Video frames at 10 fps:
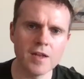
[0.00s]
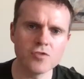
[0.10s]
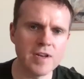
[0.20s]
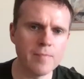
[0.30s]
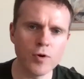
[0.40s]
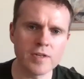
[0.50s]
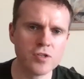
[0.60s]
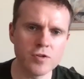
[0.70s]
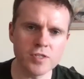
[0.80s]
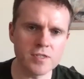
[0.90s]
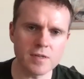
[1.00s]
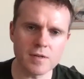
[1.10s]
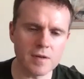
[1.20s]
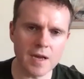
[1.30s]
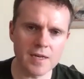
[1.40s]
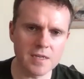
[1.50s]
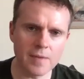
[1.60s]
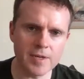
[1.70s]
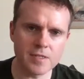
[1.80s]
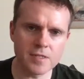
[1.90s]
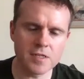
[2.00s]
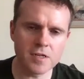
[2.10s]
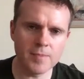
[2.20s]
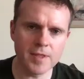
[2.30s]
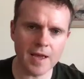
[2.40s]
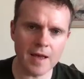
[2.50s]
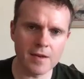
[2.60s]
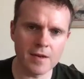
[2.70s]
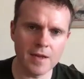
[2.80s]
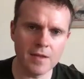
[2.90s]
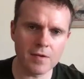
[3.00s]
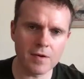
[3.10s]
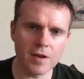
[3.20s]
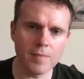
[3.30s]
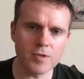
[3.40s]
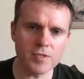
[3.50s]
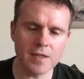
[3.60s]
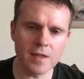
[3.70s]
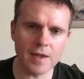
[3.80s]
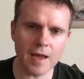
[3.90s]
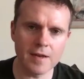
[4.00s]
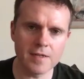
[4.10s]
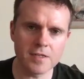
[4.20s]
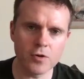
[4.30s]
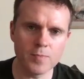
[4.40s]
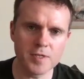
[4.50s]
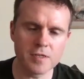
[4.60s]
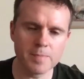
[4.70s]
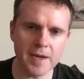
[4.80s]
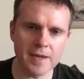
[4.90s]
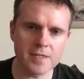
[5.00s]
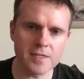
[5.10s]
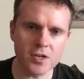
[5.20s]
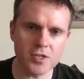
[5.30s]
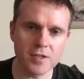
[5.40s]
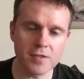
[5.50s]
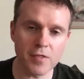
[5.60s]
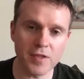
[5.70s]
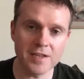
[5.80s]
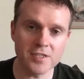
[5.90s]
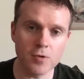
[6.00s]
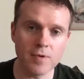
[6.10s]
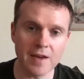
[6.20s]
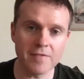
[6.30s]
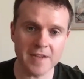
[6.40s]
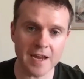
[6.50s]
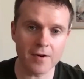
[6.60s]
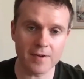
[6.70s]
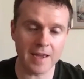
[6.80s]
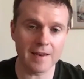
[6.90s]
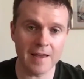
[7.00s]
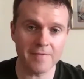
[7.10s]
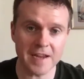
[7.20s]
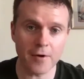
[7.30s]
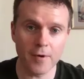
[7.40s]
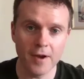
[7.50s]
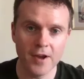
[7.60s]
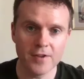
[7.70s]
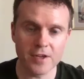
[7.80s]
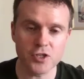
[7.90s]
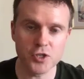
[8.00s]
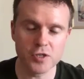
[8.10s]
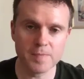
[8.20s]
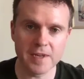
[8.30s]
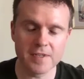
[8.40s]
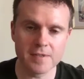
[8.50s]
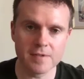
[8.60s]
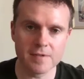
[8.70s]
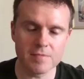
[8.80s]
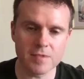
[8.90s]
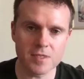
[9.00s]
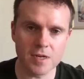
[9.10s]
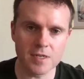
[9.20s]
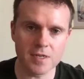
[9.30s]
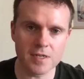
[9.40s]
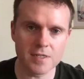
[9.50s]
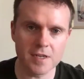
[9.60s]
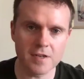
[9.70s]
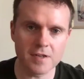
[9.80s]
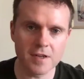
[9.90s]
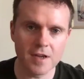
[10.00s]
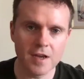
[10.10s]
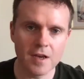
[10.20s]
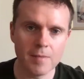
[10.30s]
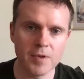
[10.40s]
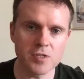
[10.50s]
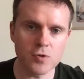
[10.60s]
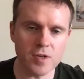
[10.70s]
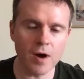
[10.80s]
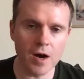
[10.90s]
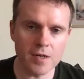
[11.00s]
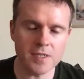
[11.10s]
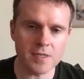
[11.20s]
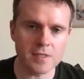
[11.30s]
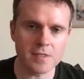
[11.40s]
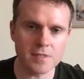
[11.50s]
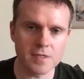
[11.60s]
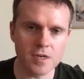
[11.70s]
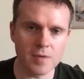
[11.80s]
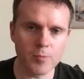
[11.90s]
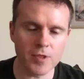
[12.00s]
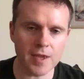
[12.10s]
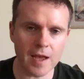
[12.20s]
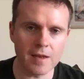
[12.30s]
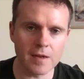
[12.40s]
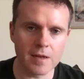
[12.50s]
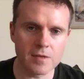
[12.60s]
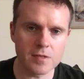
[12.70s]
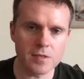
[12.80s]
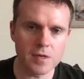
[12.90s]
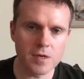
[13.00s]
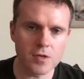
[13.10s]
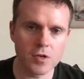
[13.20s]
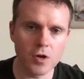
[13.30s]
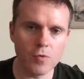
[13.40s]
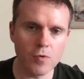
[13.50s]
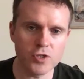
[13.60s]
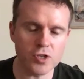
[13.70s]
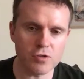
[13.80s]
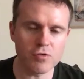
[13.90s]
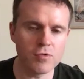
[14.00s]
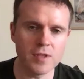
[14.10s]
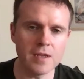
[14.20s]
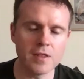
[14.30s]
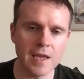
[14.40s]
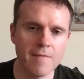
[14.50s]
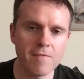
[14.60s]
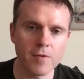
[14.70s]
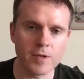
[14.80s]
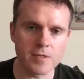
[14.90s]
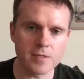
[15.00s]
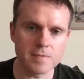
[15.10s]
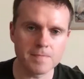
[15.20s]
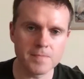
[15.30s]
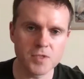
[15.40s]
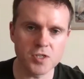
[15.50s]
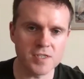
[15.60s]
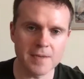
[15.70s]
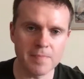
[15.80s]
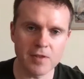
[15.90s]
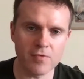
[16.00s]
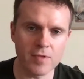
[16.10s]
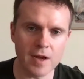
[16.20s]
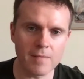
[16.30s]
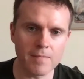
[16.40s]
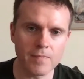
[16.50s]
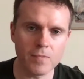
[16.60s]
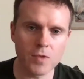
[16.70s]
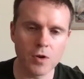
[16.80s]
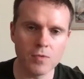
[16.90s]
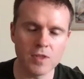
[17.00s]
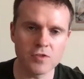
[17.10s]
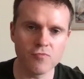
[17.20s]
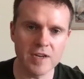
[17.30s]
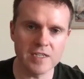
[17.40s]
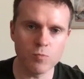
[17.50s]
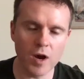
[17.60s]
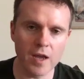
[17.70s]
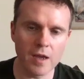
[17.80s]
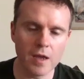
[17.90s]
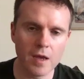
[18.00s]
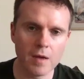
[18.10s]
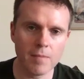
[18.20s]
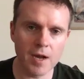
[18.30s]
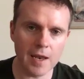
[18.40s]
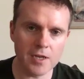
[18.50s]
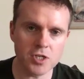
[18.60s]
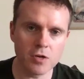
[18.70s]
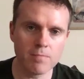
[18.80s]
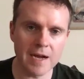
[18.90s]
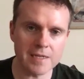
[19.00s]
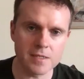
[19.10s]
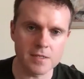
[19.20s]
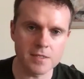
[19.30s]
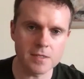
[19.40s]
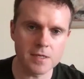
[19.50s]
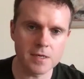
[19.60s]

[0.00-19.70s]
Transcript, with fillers: and it's really important. It's not just academics that determine the canon either. And I'm not saying that the canon isn't open to debate and discussion, that the things don't left out get left out that should be studied and considered. But it's also artists determine what the canon is. You know, just through the the influence, just simply through that. You know, there's a reason why Michelangelo matters,